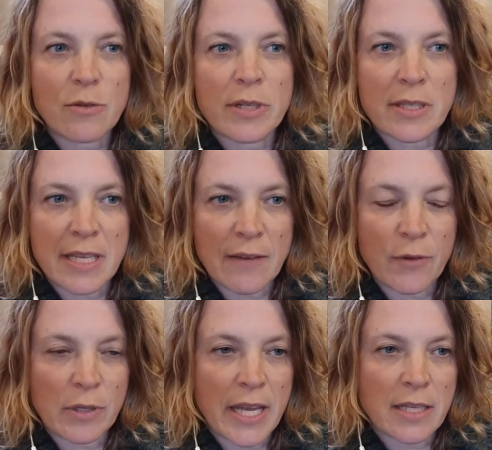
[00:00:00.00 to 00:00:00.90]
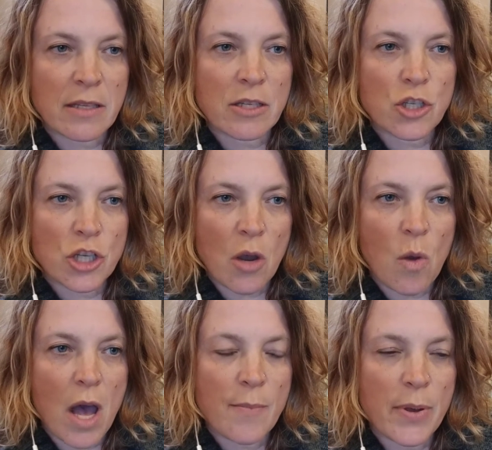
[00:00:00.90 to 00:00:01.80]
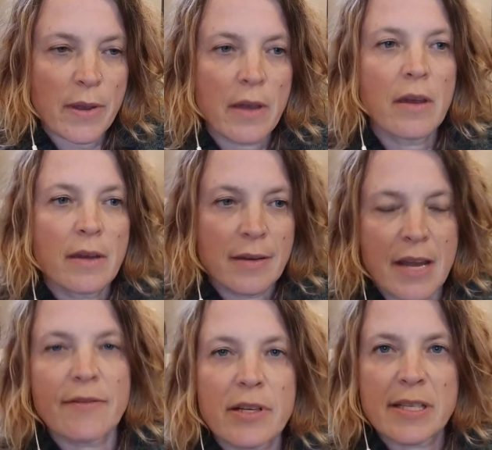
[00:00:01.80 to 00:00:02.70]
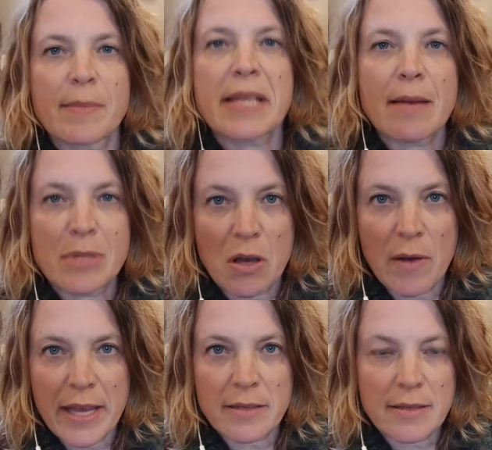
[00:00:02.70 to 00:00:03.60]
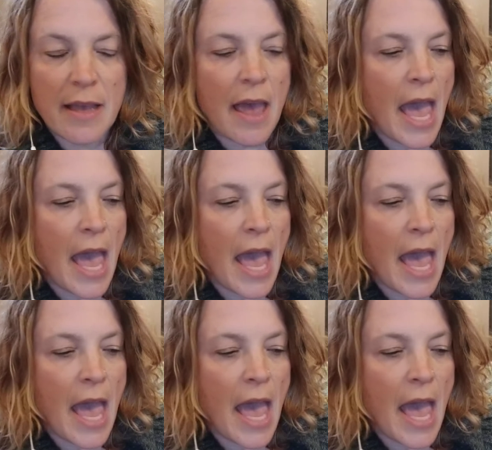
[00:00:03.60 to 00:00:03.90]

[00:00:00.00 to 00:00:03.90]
or deceitfulness show up? Never, sometimes, always.